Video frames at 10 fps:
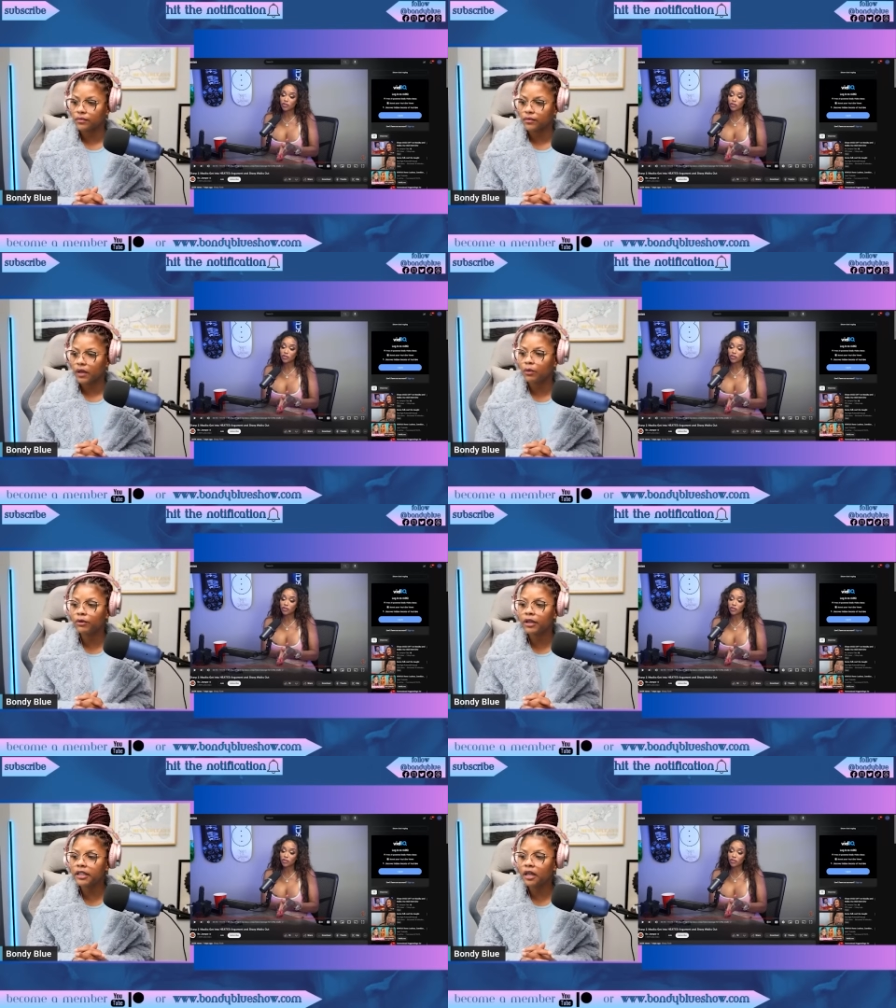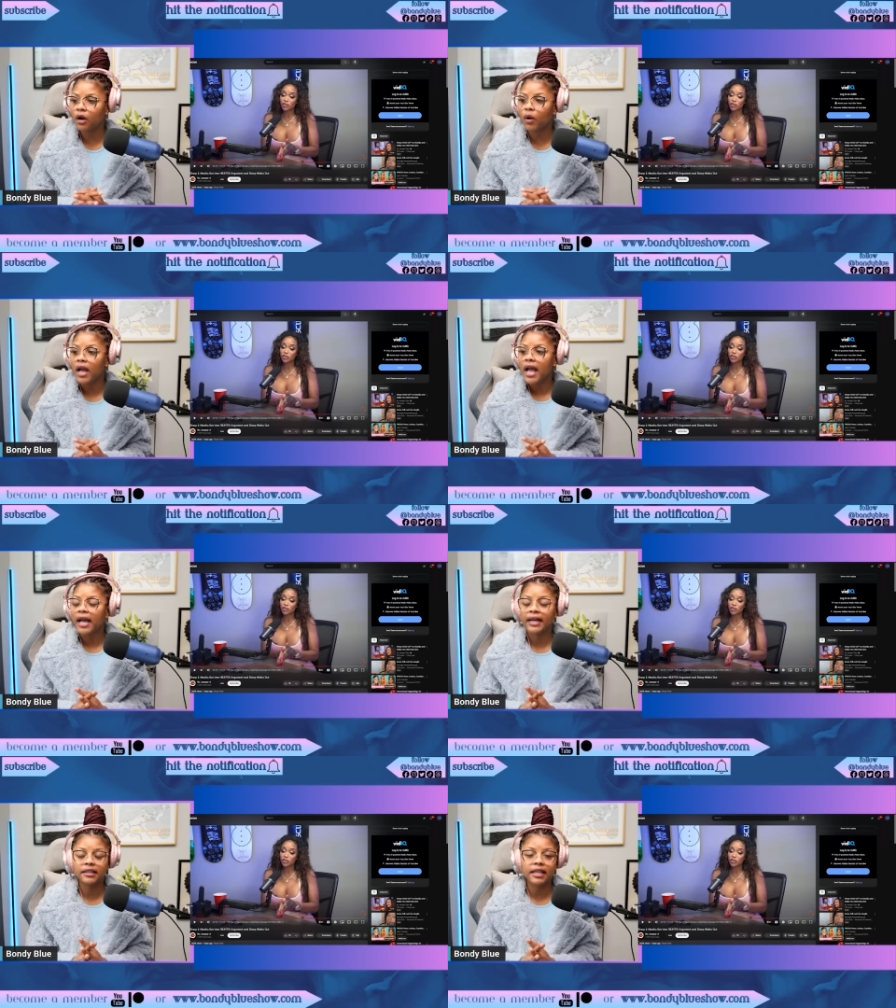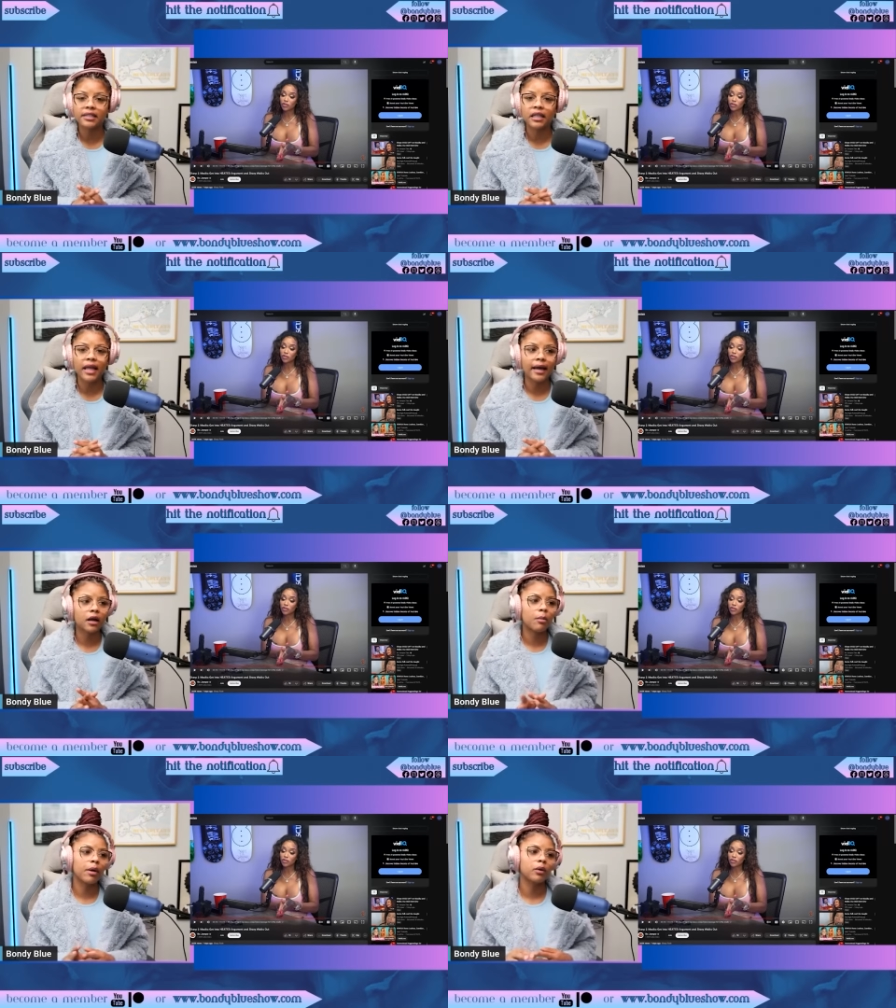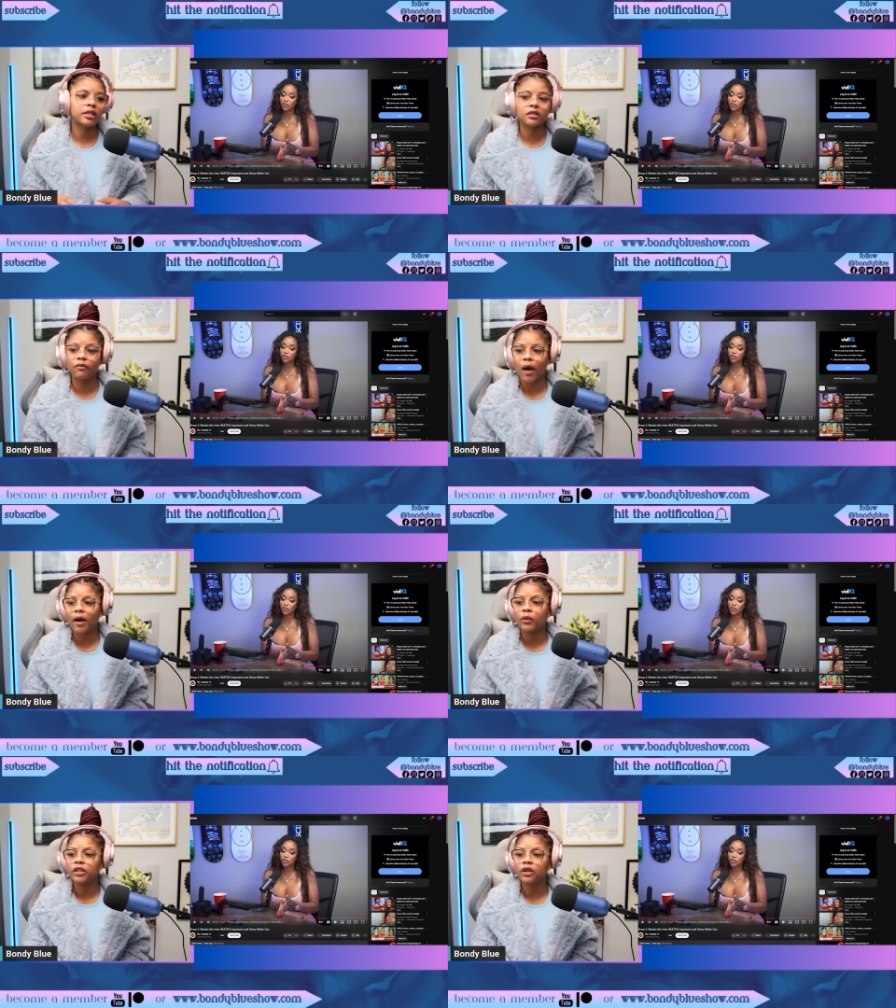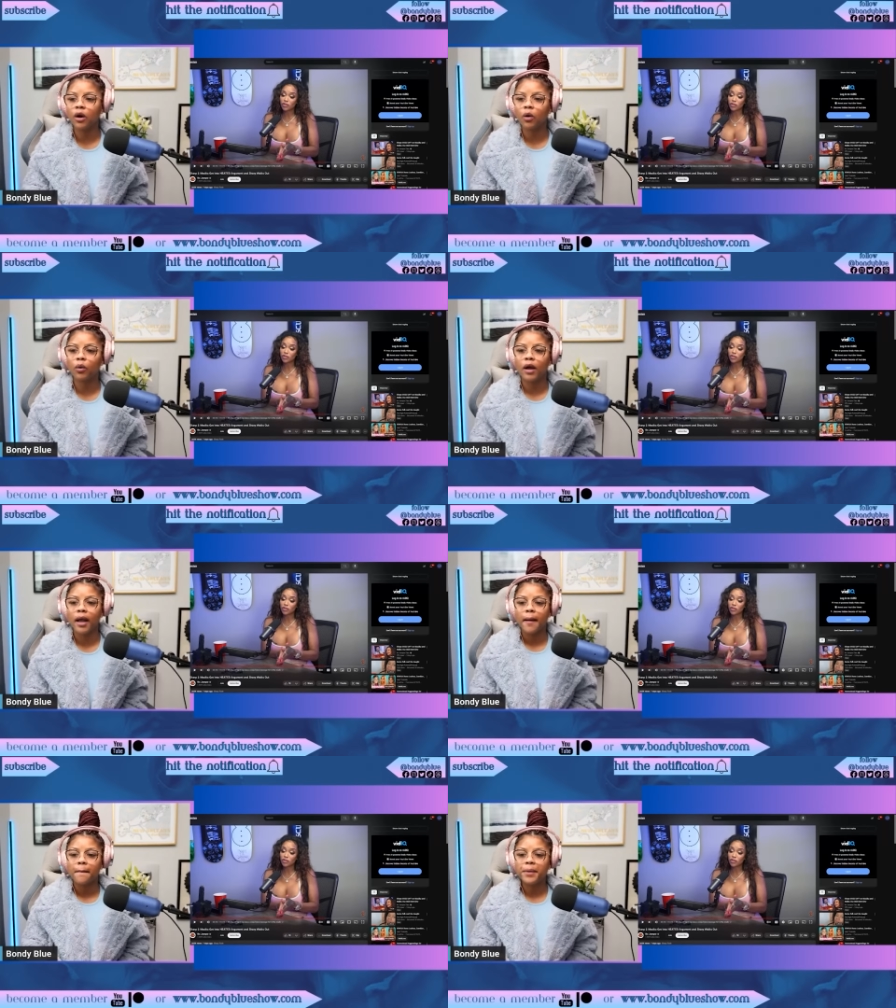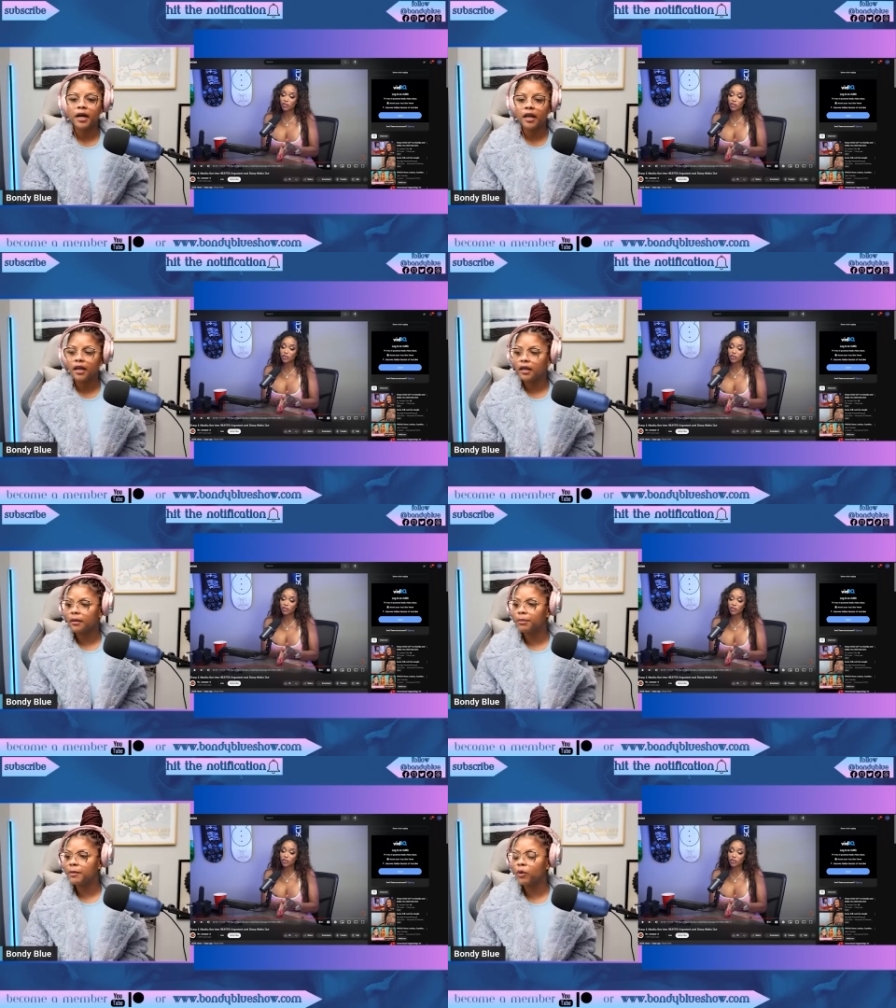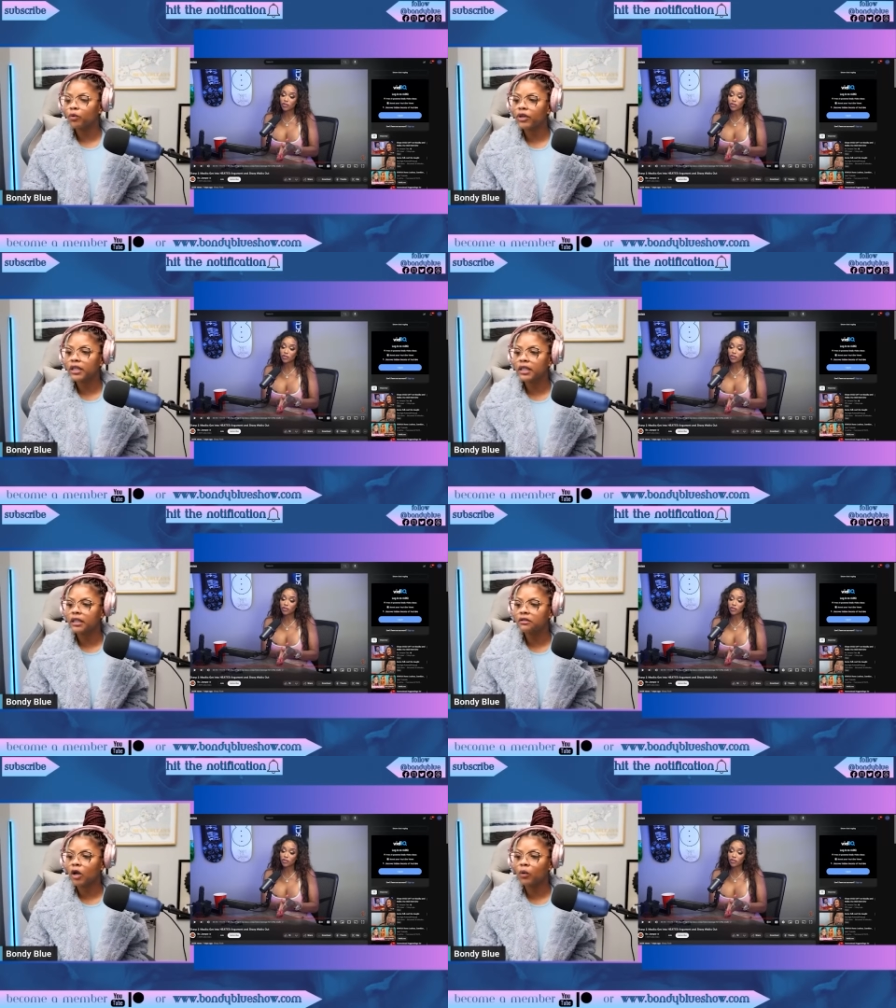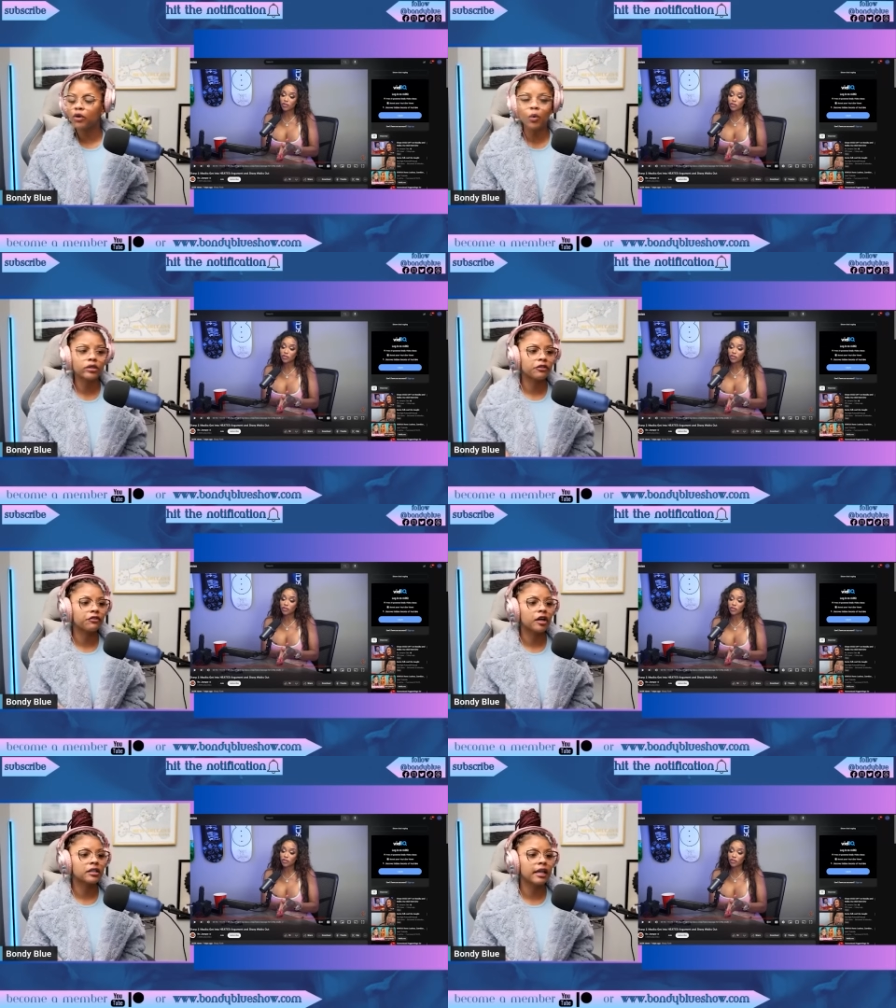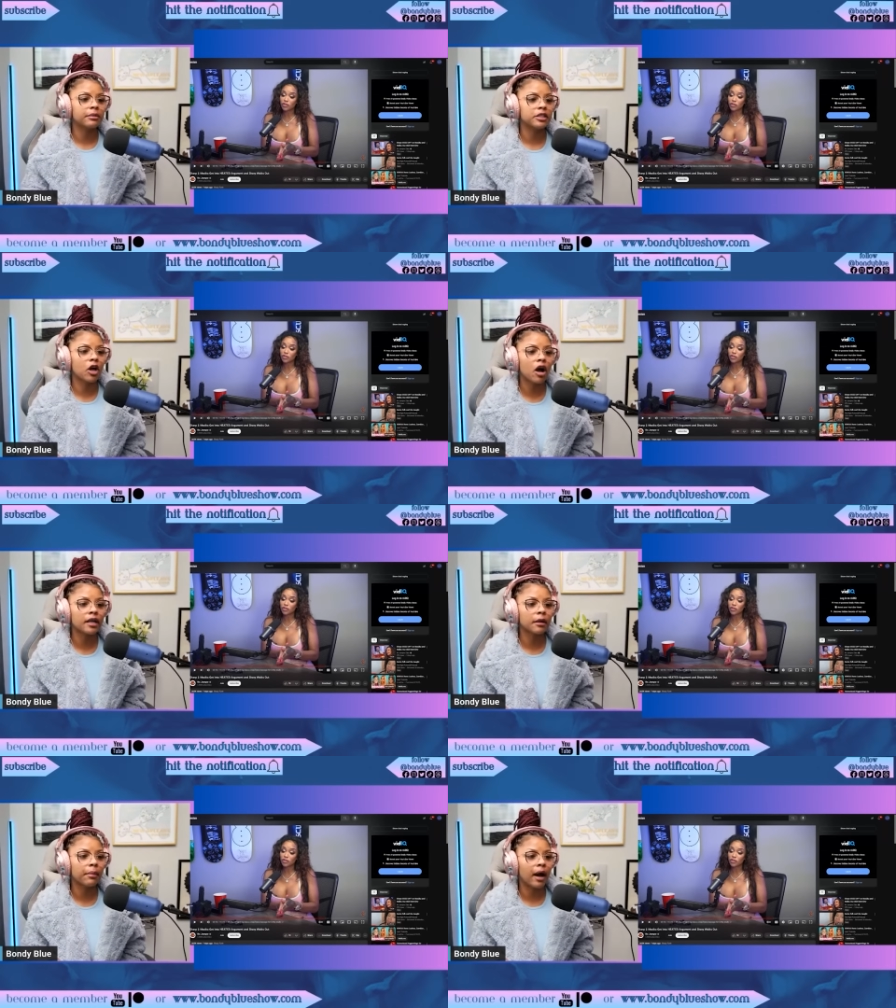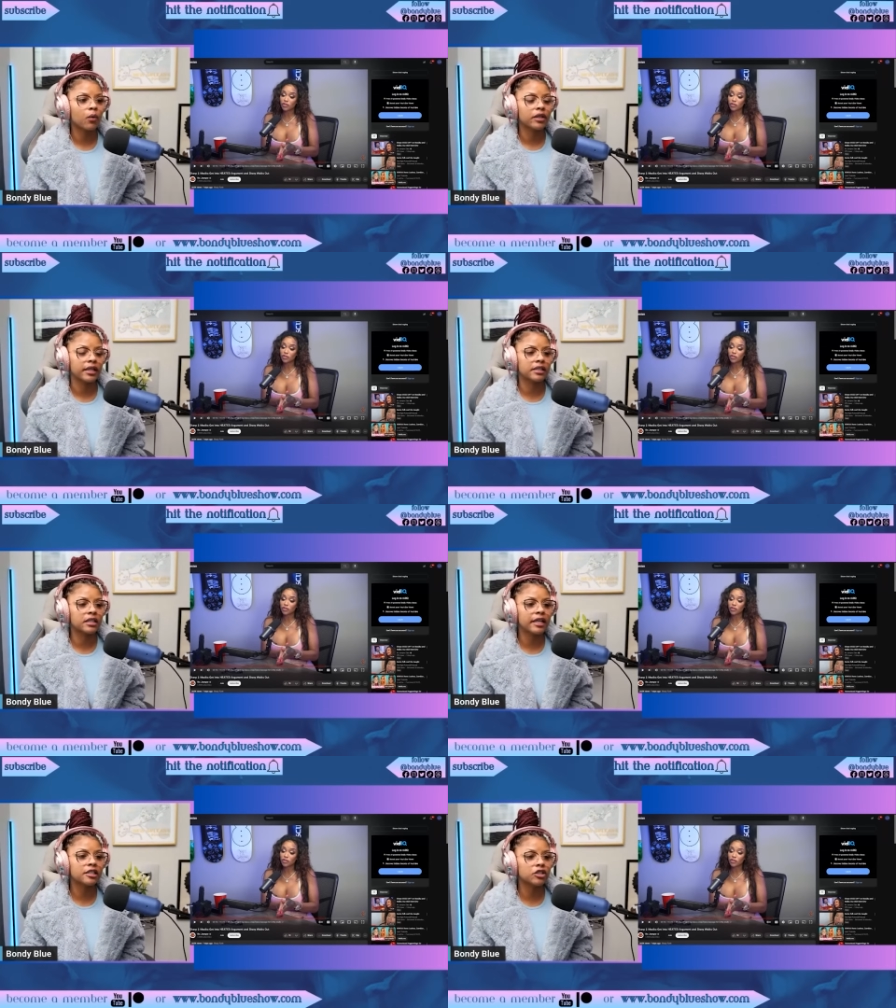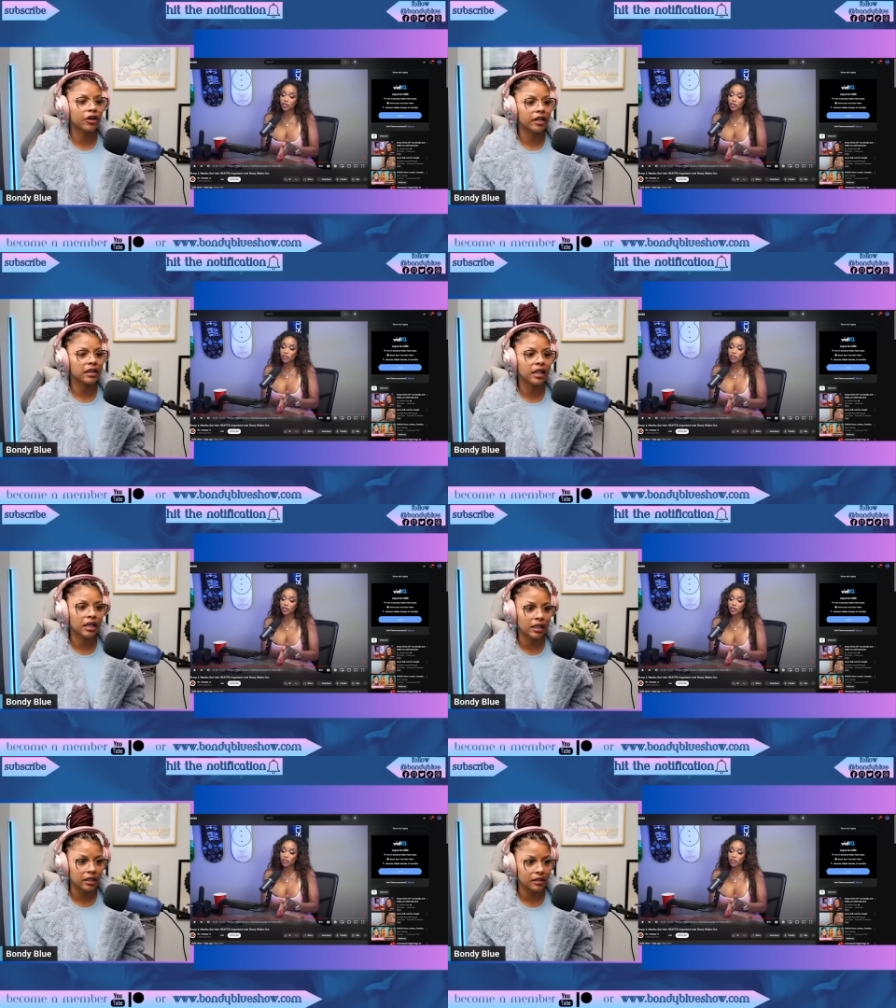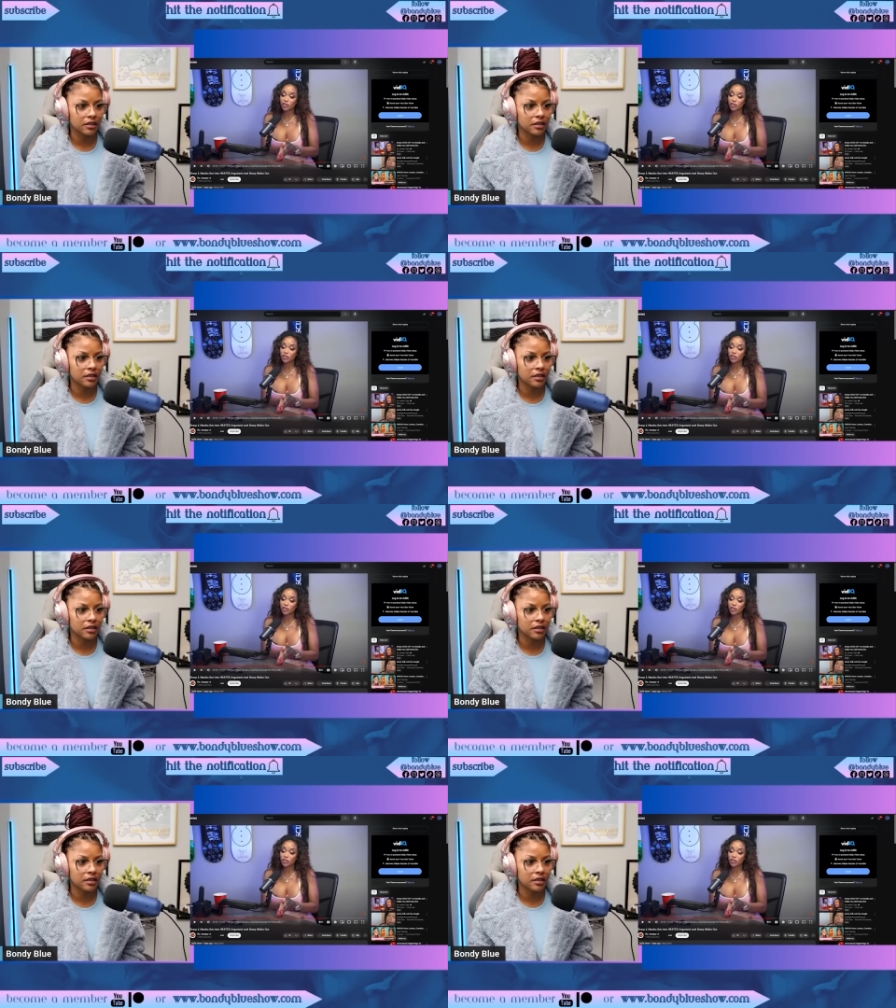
We really don't. And I think it's a lot of components of why we don't. But people really don't know what the fuck they be talking about when they say certain things.